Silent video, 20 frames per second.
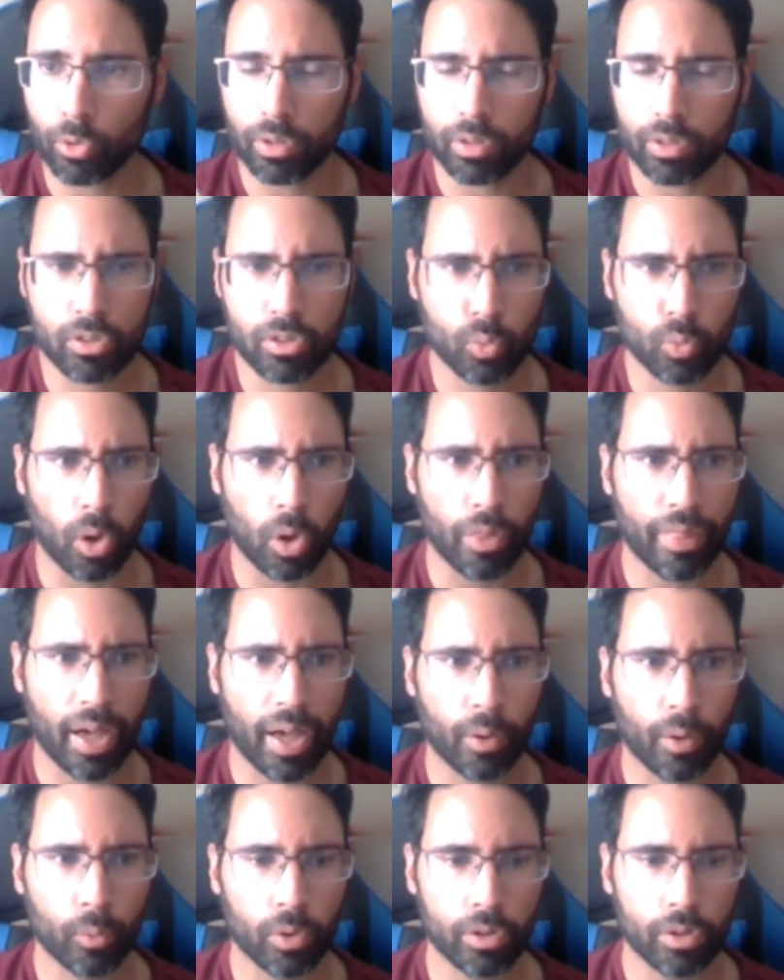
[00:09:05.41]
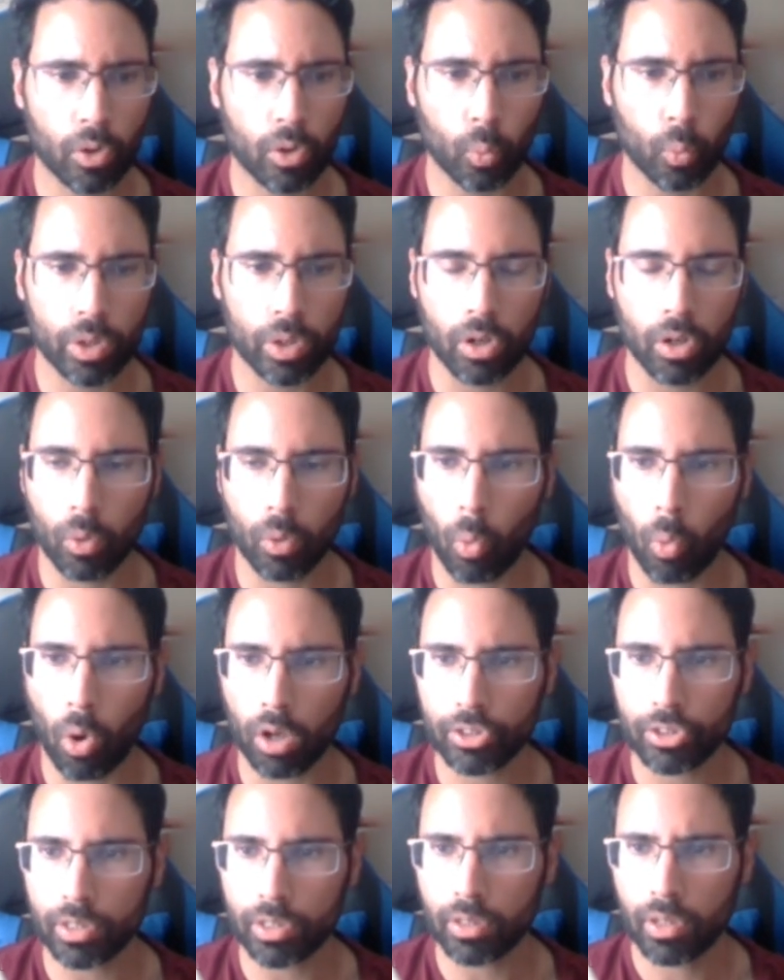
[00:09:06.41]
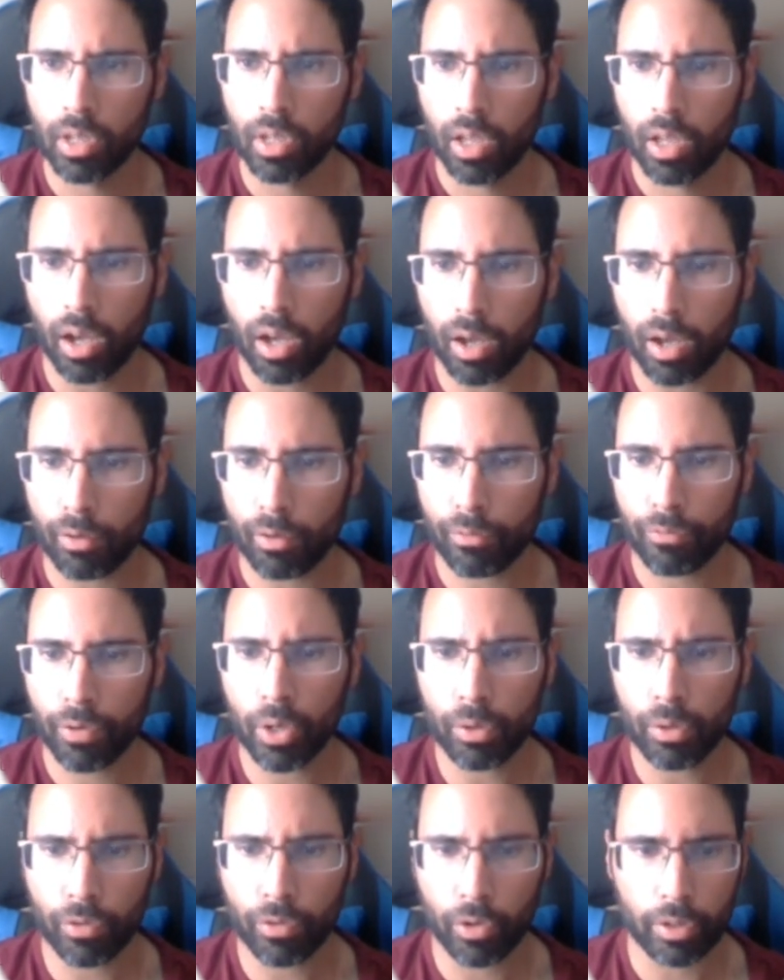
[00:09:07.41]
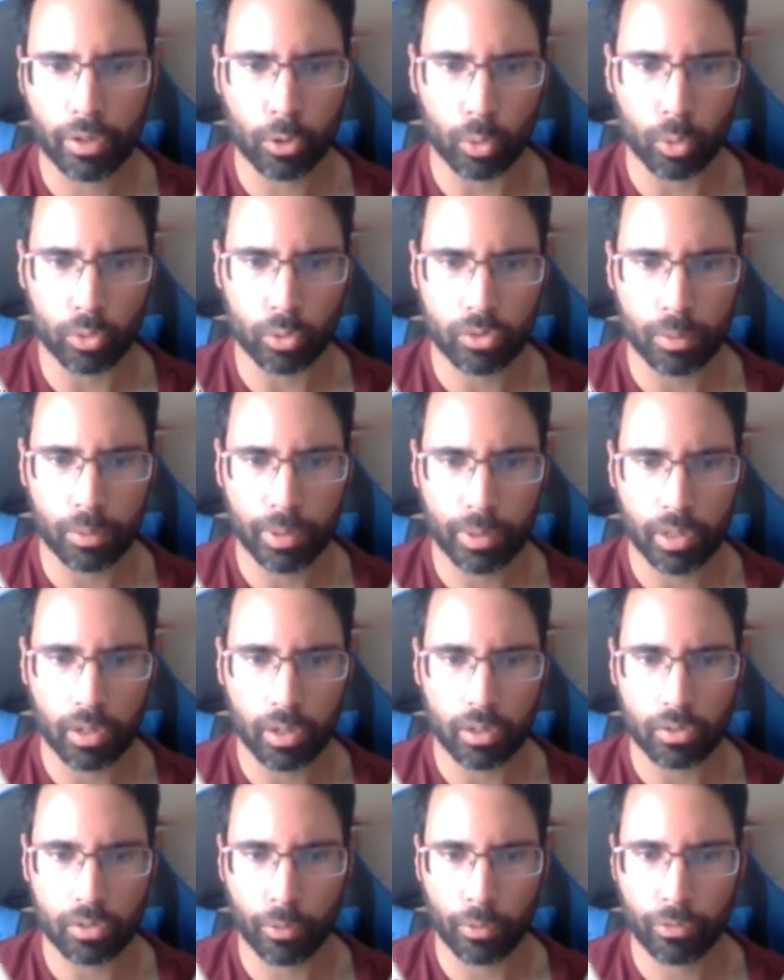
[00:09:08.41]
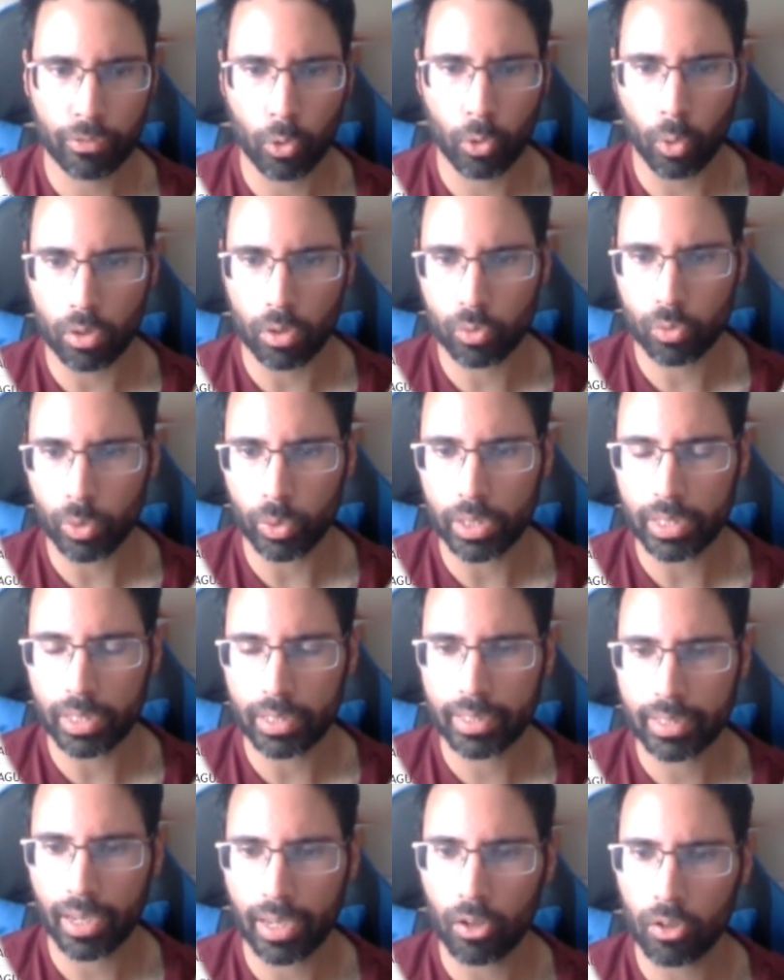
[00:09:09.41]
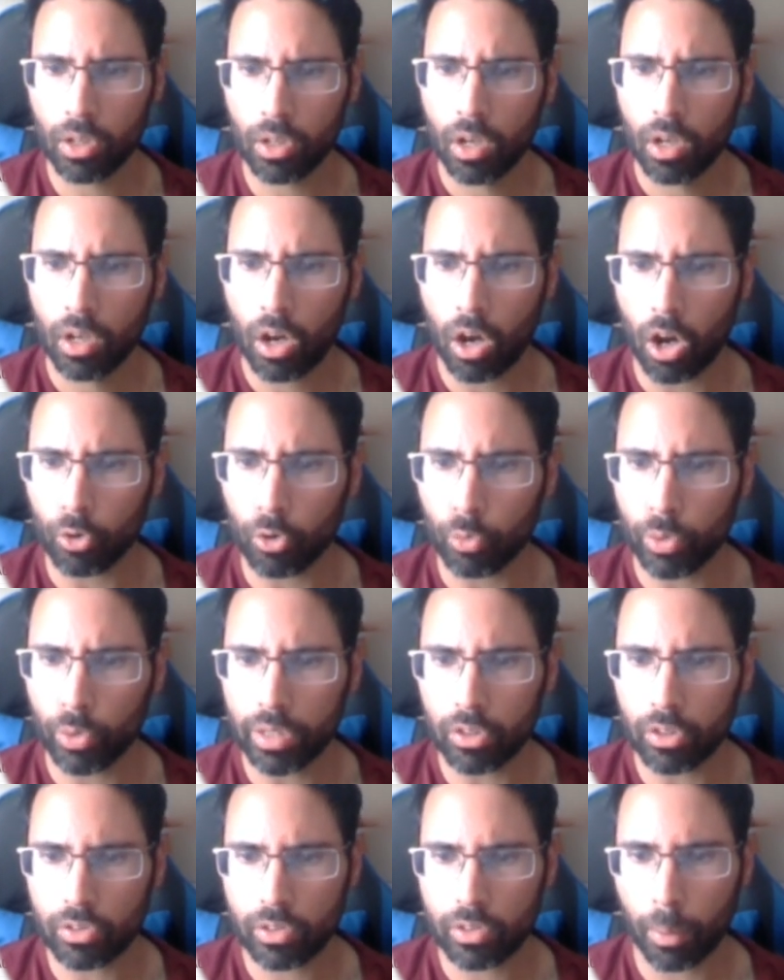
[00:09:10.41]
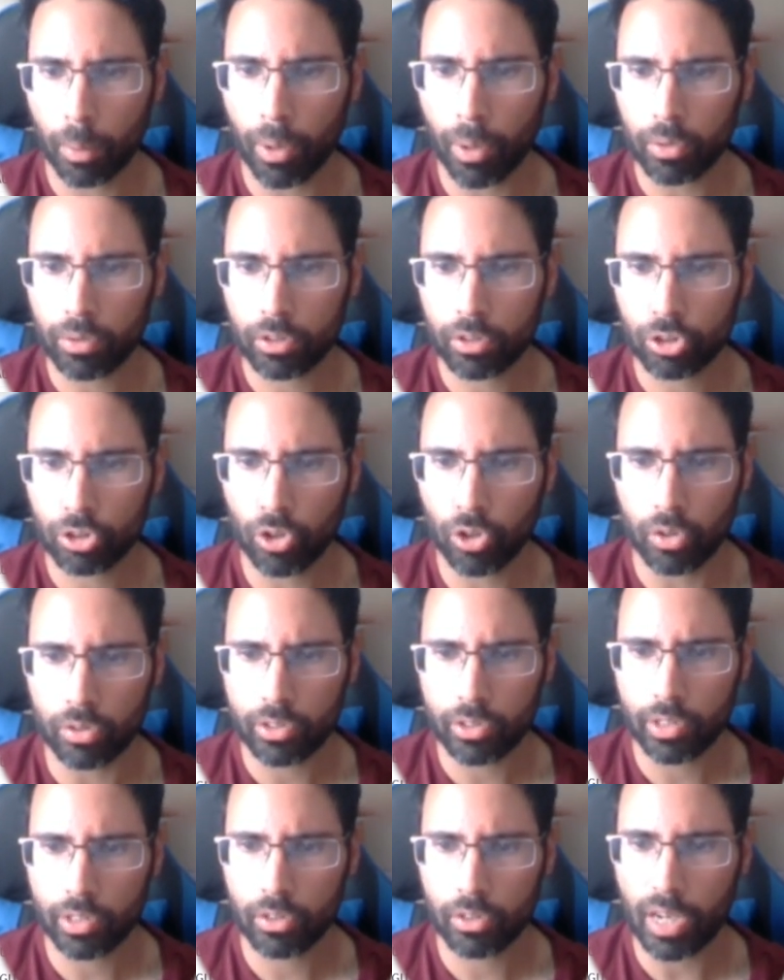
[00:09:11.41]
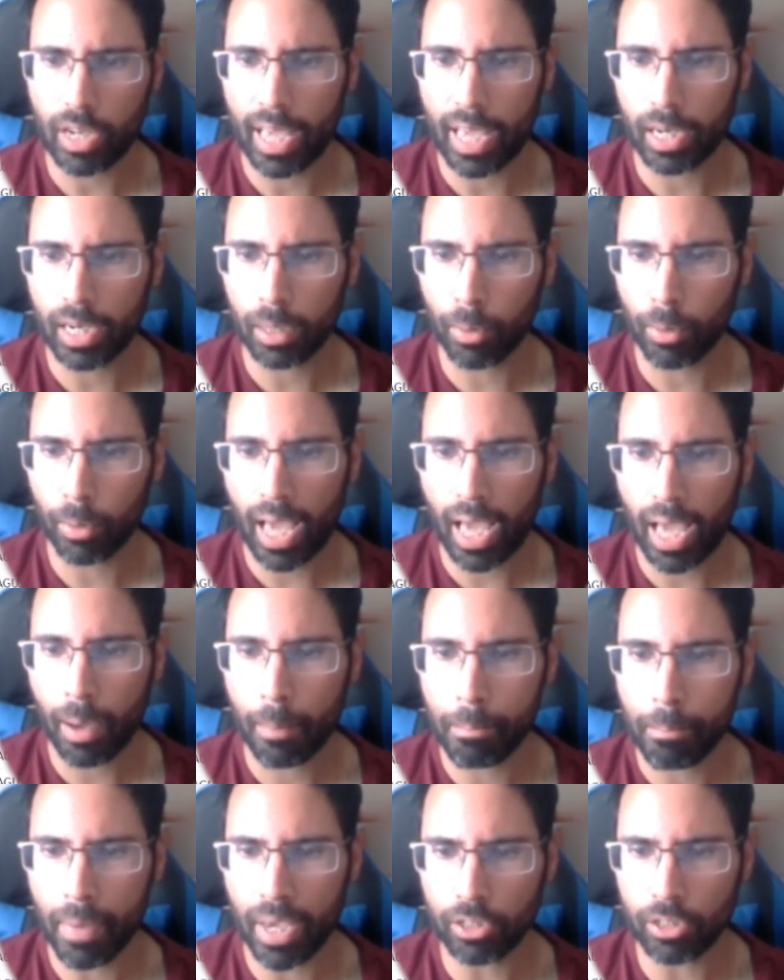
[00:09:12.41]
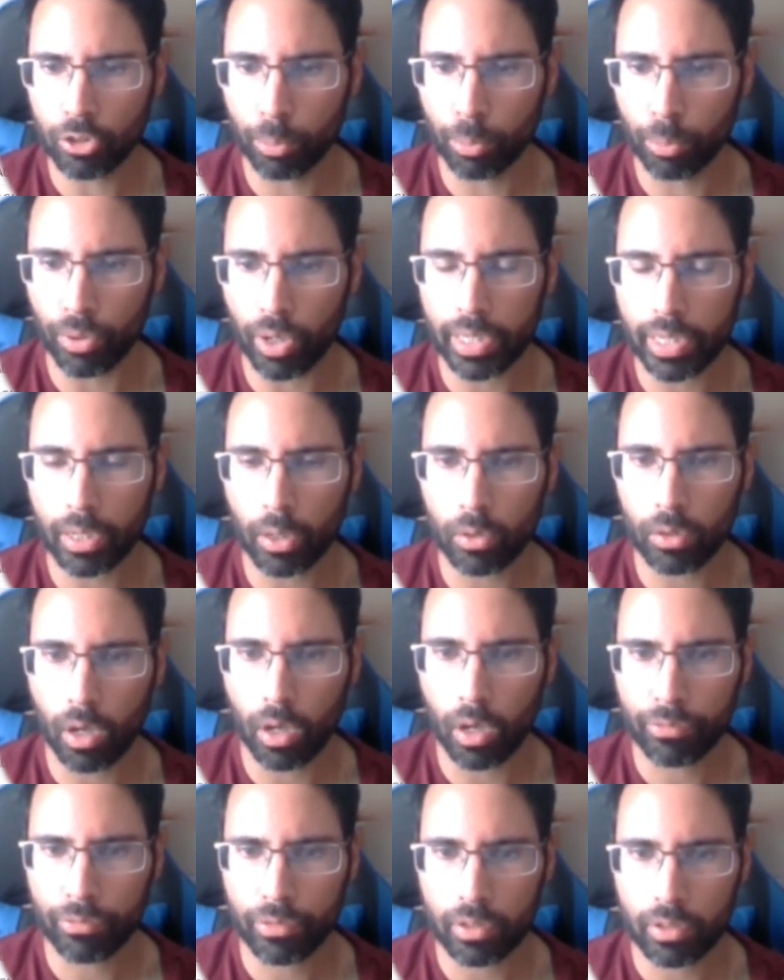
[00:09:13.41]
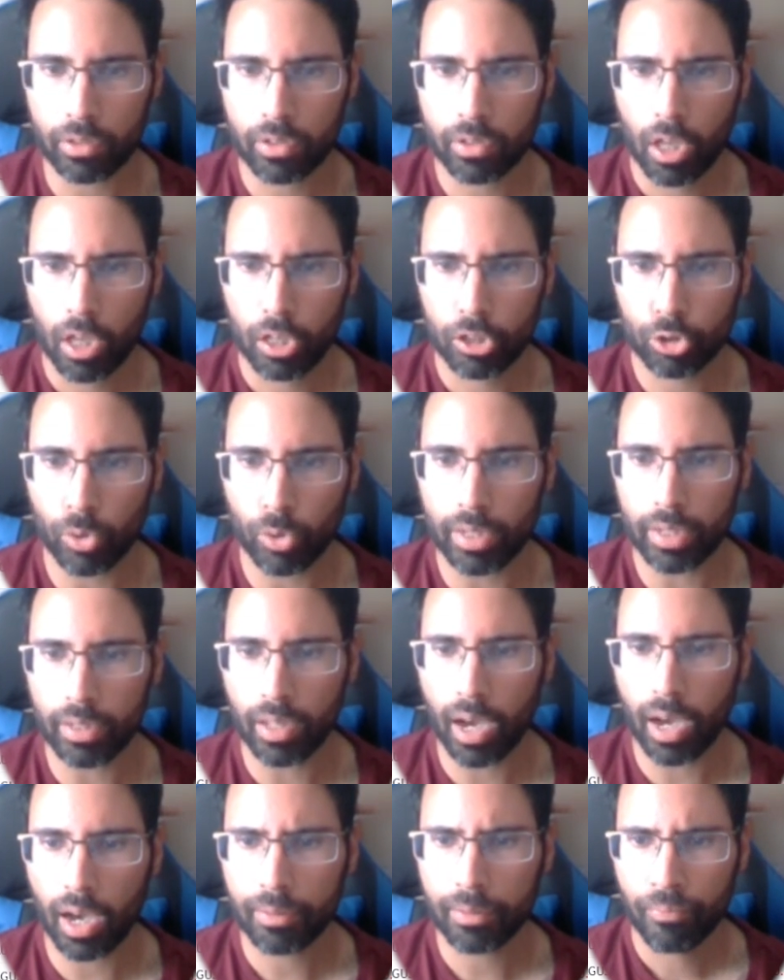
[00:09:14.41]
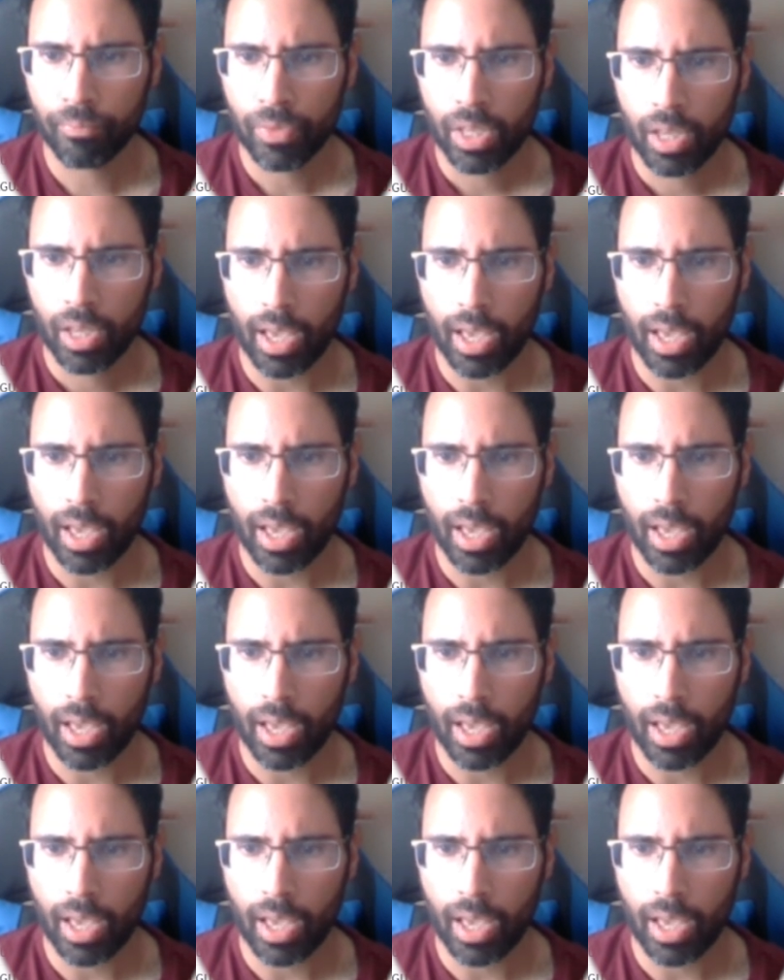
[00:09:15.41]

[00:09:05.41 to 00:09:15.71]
So this is one that we, you know we are watching uh, very very closely because of course we did tell our readers about the charts here and about that major breakout of this trend line.